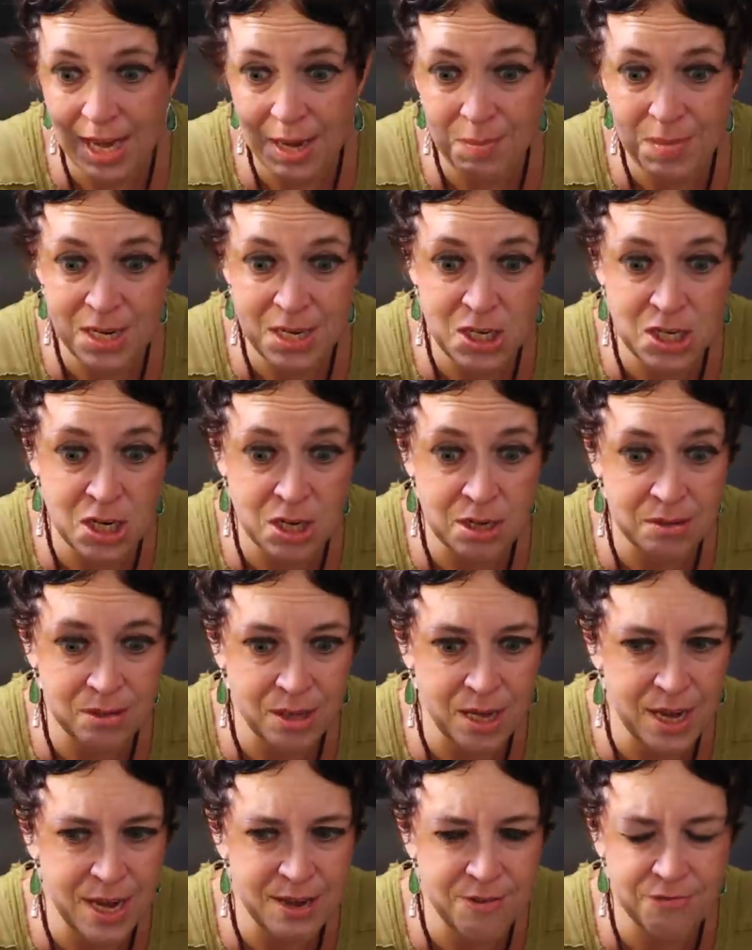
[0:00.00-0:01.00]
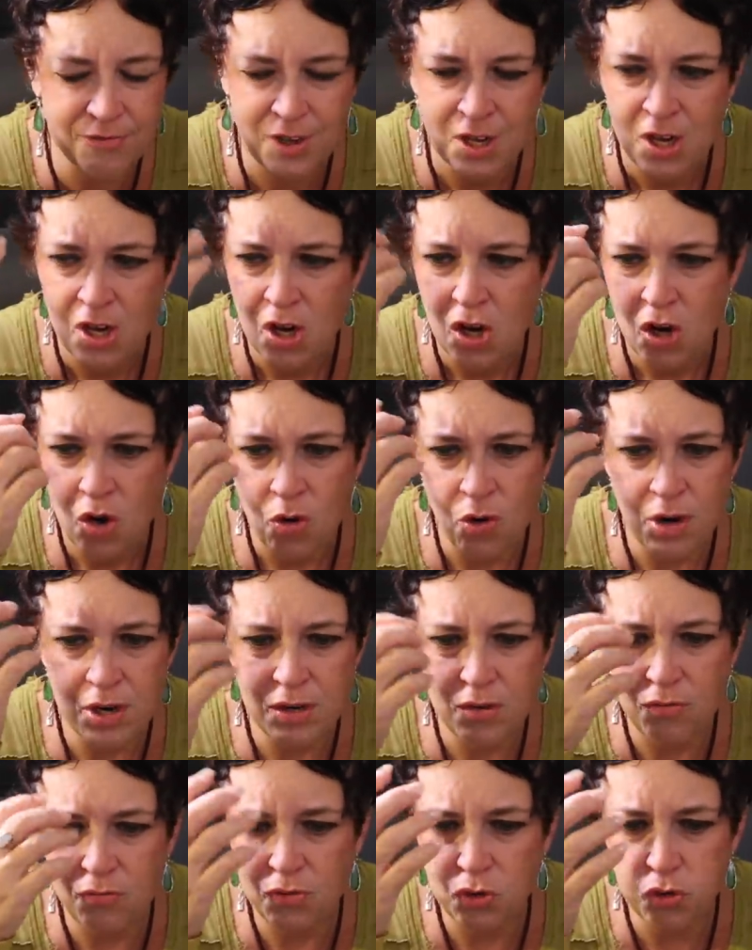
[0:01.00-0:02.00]
came into your life or
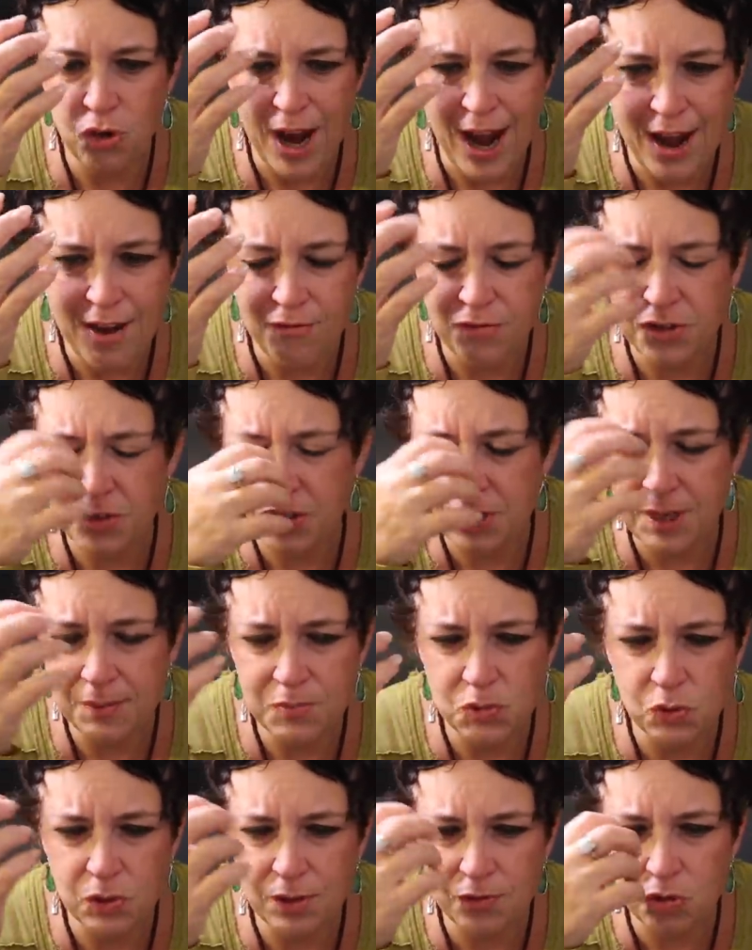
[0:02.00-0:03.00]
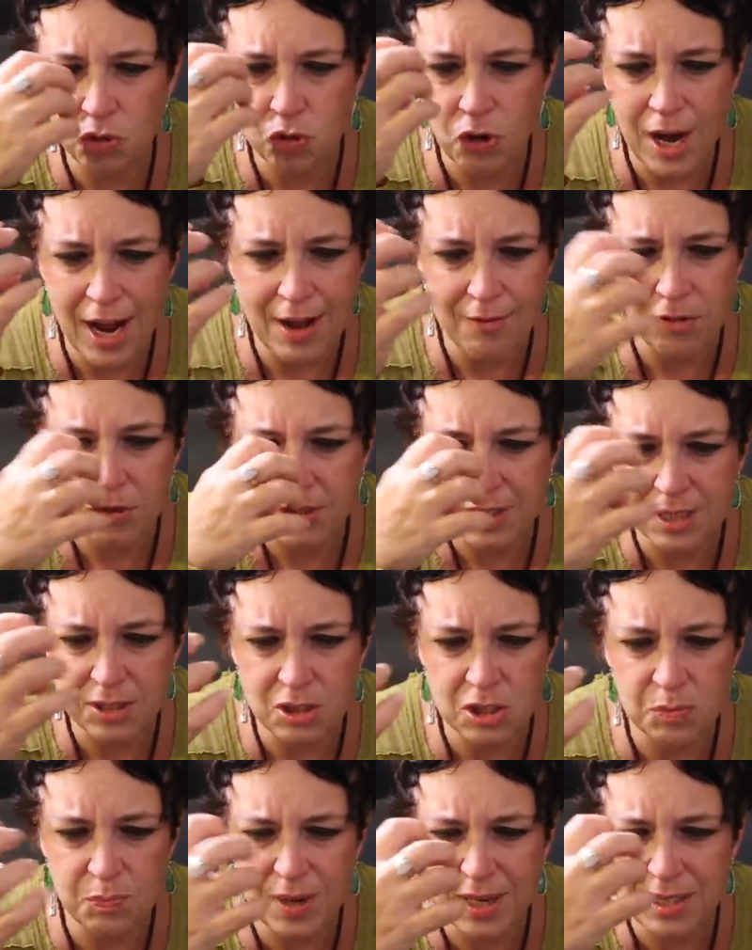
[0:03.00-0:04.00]
you've traveled there's some sort of travel. It's like
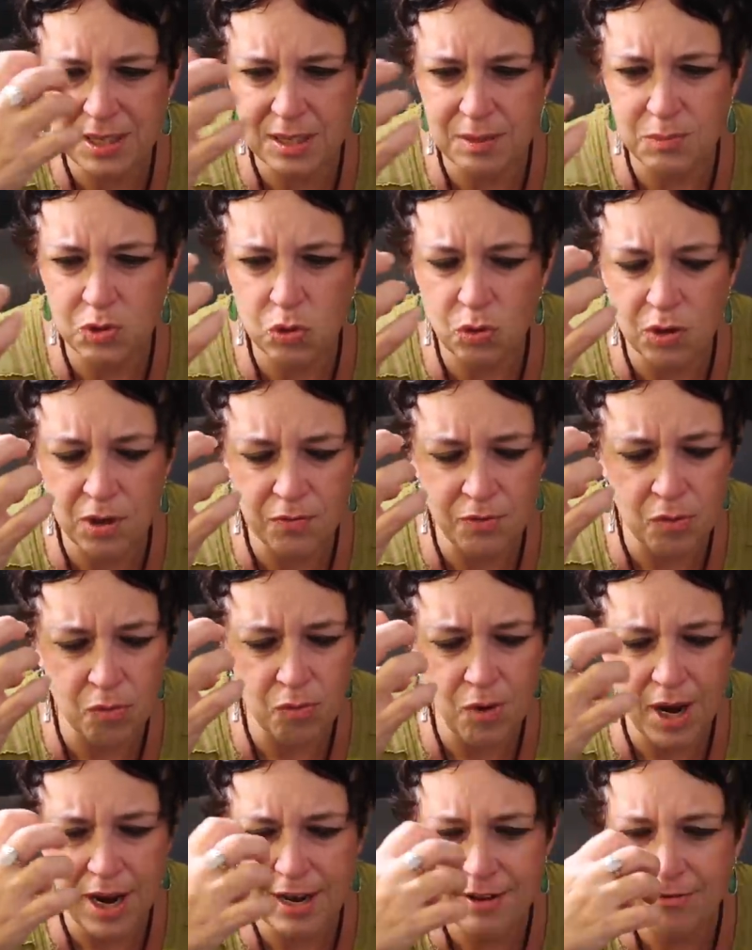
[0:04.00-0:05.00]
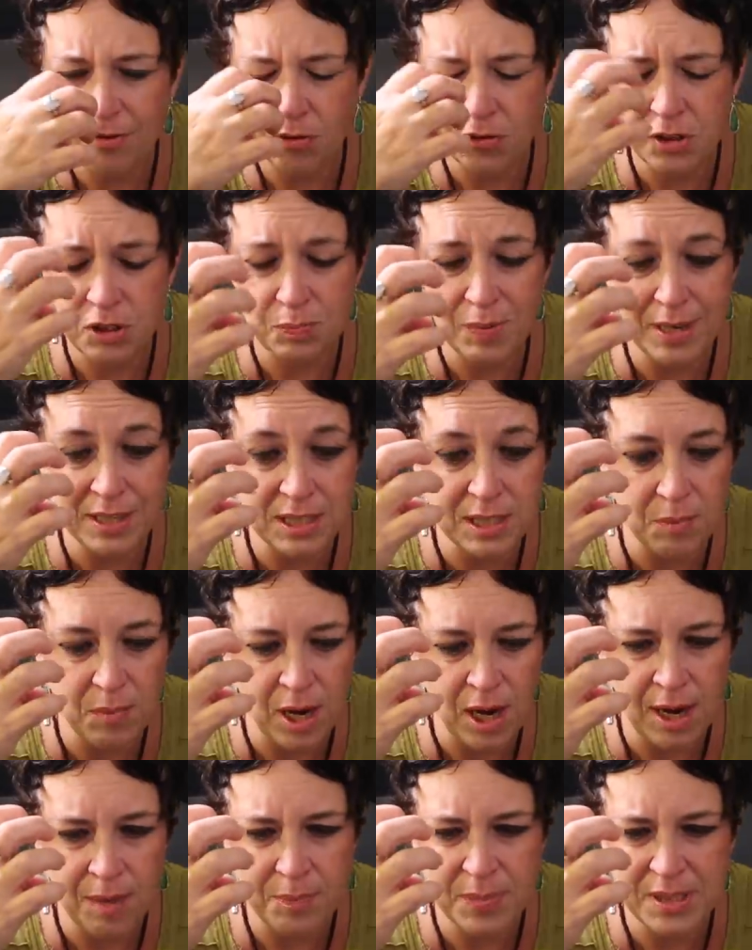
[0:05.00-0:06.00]
there's been some sort of arrival. There's been some
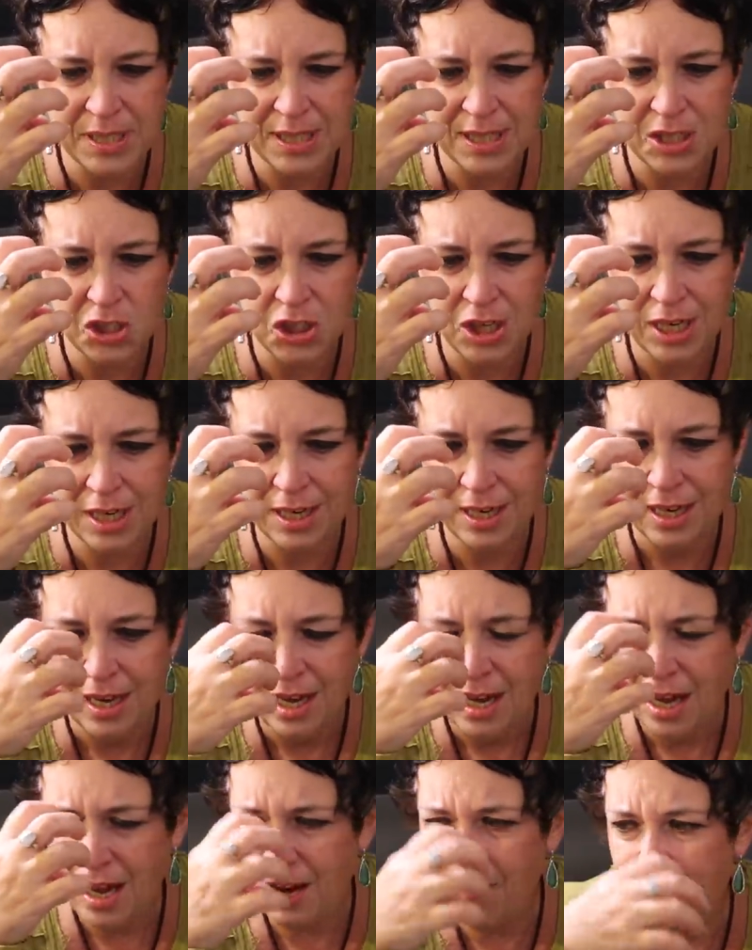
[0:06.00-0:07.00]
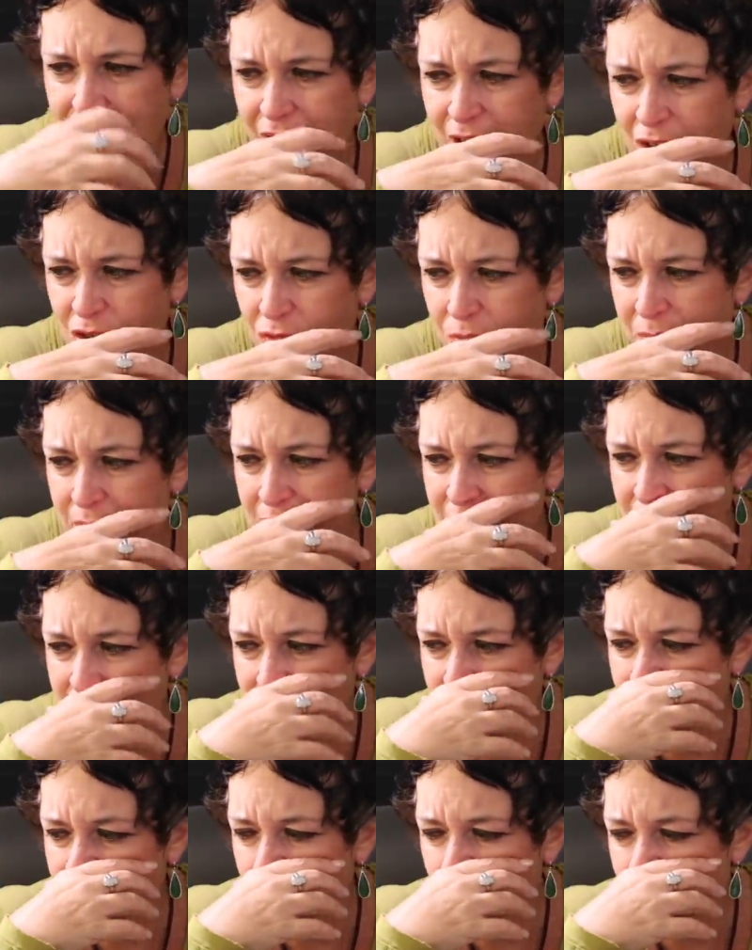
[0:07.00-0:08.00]
opposition. I feel like you've been
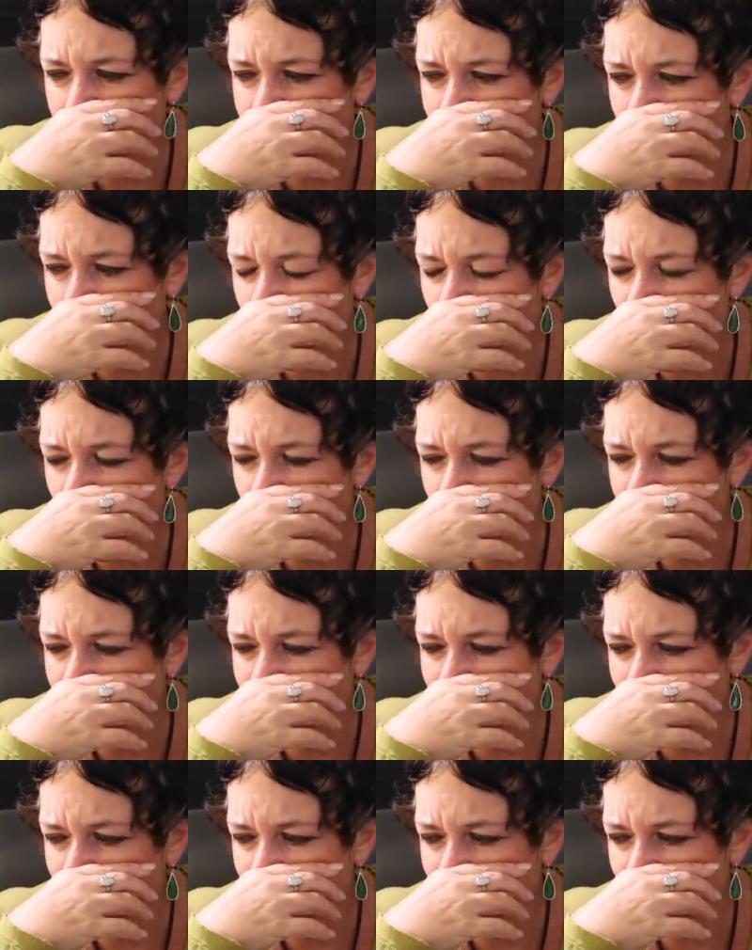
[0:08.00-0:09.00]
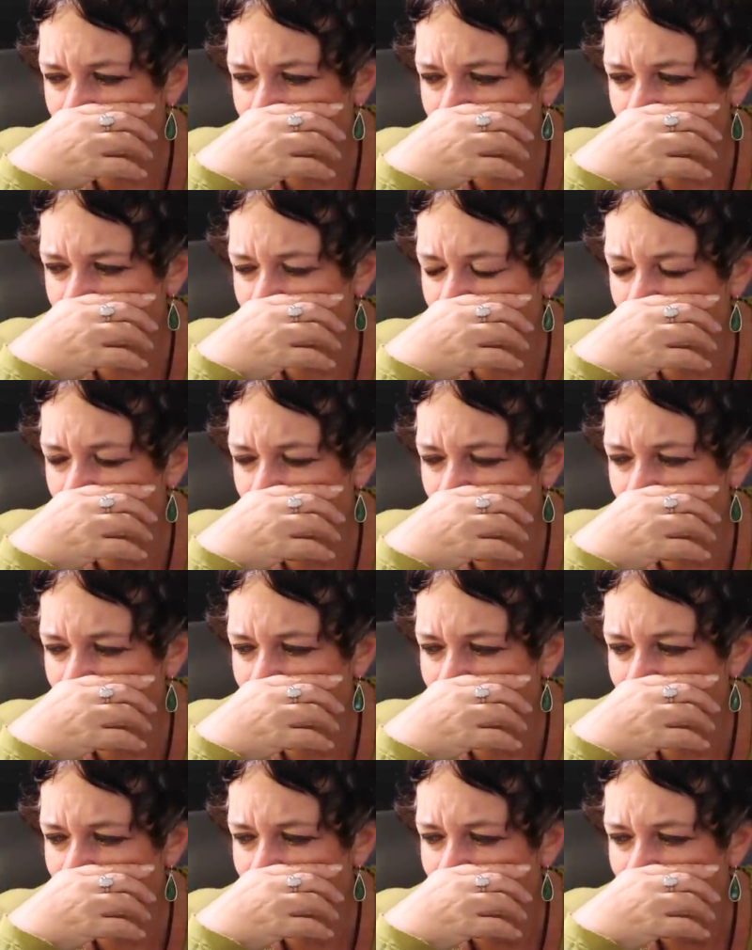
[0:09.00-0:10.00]
dealing with some opposition. You've
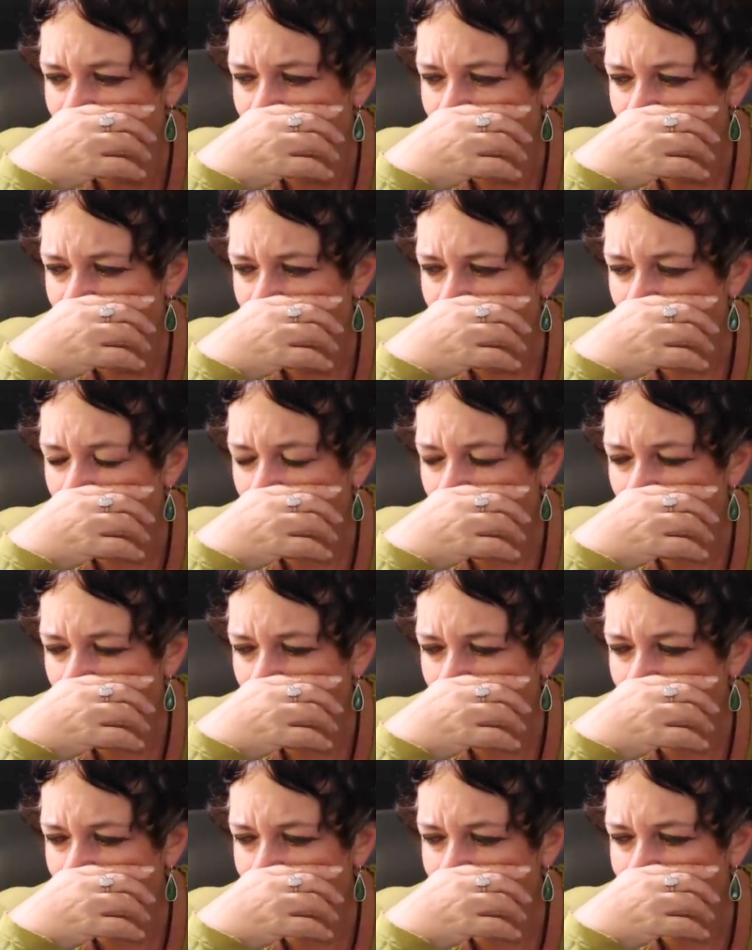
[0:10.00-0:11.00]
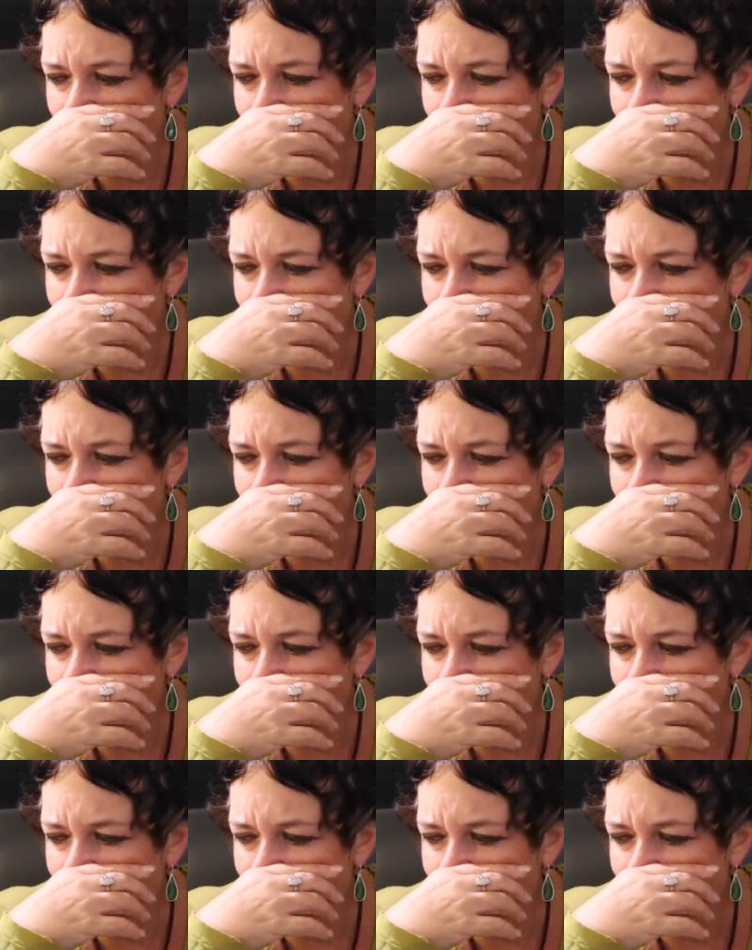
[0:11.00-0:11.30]
been uh,